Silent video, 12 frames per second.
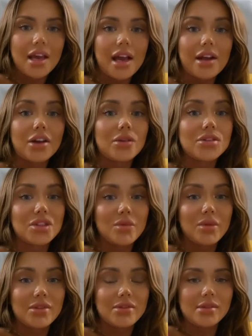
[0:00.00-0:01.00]
I got it under the
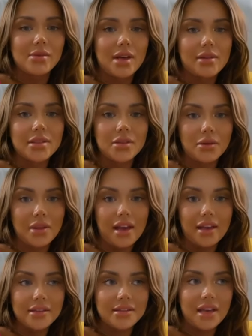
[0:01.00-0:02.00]
muscle as well, so that
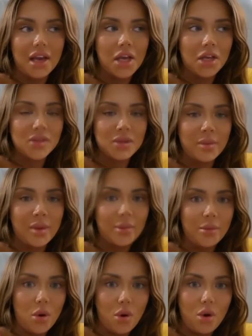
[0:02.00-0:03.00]
I guess that hurts a bit
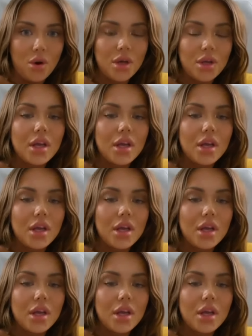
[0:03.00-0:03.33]
more.